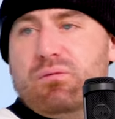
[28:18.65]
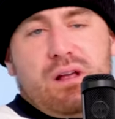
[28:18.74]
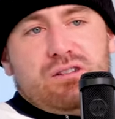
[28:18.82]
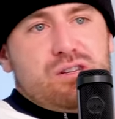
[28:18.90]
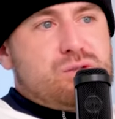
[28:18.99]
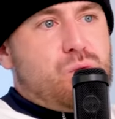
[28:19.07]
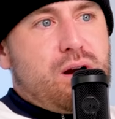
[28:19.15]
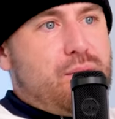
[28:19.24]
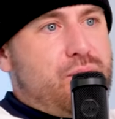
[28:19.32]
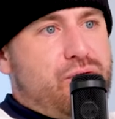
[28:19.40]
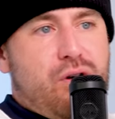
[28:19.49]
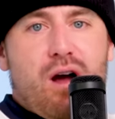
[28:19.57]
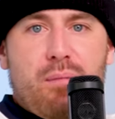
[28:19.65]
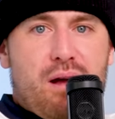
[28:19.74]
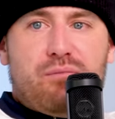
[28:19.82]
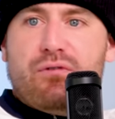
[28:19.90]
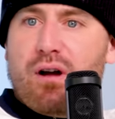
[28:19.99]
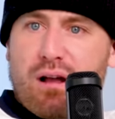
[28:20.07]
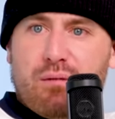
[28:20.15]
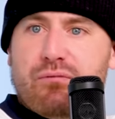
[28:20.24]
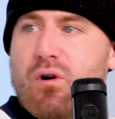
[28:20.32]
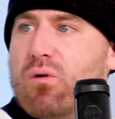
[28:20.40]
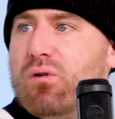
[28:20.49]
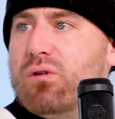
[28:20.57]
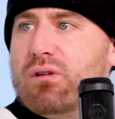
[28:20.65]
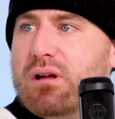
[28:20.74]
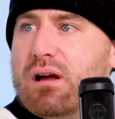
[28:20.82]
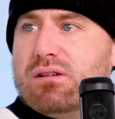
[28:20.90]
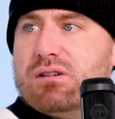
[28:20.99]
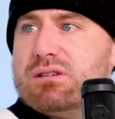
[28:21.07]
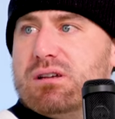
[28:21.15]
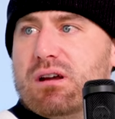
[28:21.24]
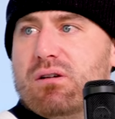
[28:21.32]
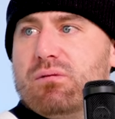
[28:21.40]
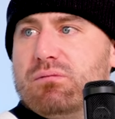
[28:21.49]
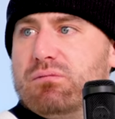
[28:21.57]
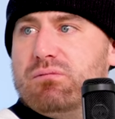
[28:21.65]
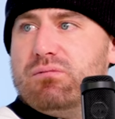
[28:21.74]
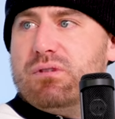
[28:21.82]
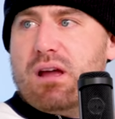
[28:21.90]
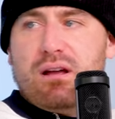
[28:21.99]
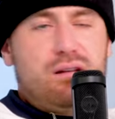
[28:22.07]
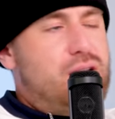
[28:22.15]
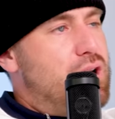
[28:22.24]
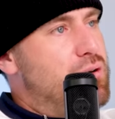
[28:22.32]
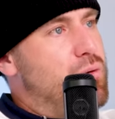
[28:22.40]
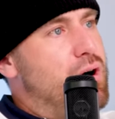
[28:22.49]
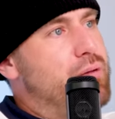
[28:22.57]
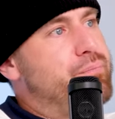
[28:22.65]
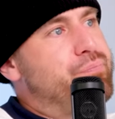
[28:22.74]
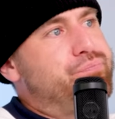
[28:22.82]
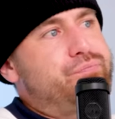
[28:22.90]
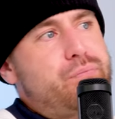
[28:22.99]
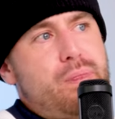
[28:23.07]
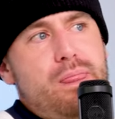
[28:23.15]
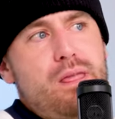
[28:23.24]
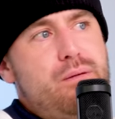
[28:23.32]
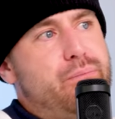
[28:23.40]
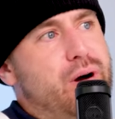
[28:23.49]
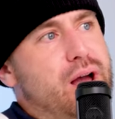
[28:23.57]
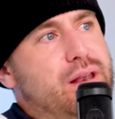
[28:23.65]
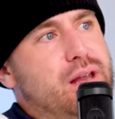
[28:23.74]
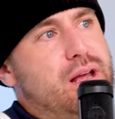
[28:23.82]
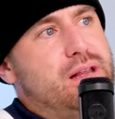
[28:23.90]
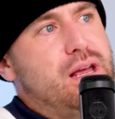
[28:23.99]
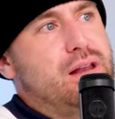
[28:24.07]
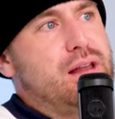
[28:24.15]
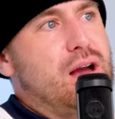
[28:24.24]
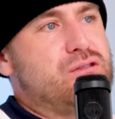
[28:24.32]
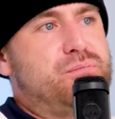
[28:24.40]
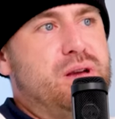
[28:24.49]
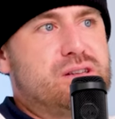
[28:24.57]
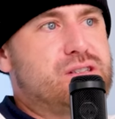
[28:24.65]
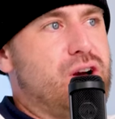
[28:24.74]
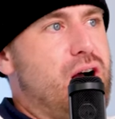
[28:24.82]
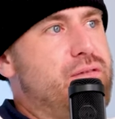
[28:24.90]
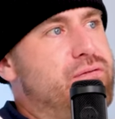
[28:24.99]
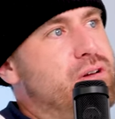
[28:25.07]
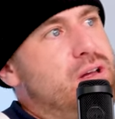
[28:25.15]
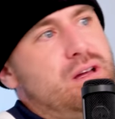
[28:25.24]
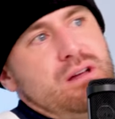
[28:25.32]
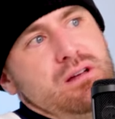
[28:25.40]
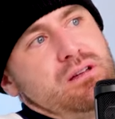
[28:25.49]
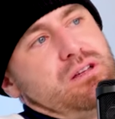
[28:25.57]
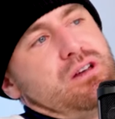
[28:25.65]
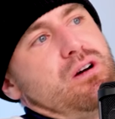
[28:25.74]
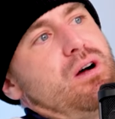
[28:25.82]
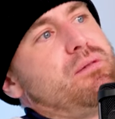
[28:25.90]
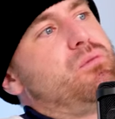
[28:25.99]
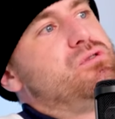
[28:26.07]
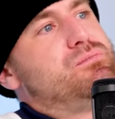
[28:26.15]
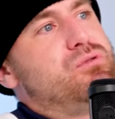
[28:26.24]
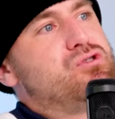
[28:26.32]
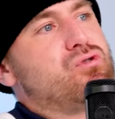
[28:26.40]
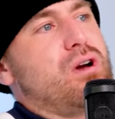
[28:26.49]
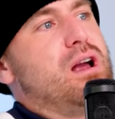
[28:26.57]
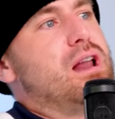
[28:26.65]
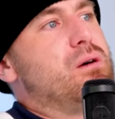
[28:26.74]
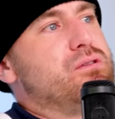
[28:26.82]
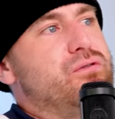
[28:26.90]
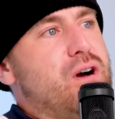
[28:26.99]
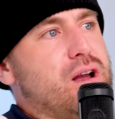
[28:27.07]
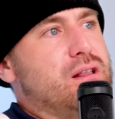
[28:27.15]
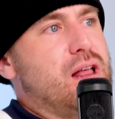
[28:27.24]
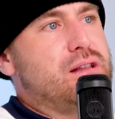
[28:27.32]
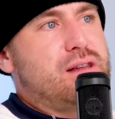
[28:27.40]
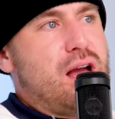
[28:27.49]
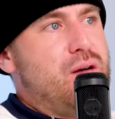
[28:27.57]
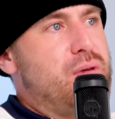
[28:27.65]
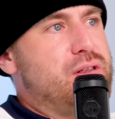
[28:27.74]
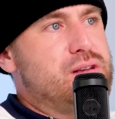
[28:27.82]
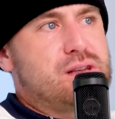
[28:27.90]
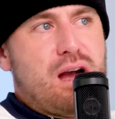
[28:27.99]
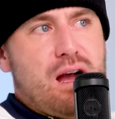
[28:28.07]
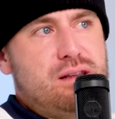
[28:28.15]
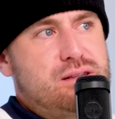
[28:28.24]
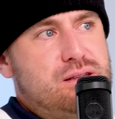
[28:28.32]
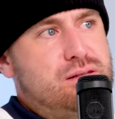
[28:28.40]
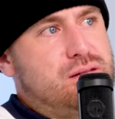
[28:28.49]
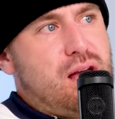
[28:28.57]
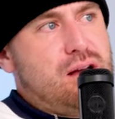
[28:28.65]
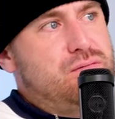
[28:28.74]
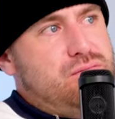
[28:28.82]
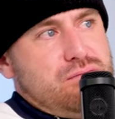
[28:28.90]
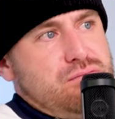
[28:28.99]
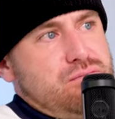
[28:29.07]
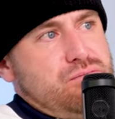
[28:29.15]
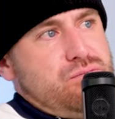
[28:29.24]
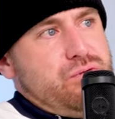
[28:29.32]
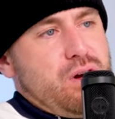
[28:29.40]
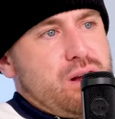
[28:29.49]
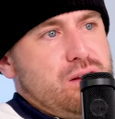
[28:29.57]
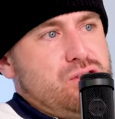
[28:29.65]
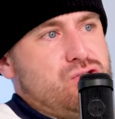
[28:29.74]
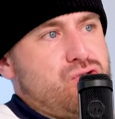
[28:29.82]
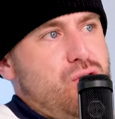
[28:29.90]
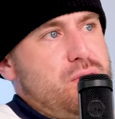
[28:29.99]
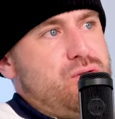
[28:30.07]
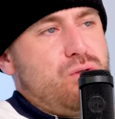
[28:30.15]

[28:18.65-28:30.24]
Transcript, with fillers: that's just where I'm from. I fucking vocal. I just, you know, take it how you want. But at the end of the day, I was pissed off. You know, I was betrayed. I was fucking let down by these guys, and that fucking just drove me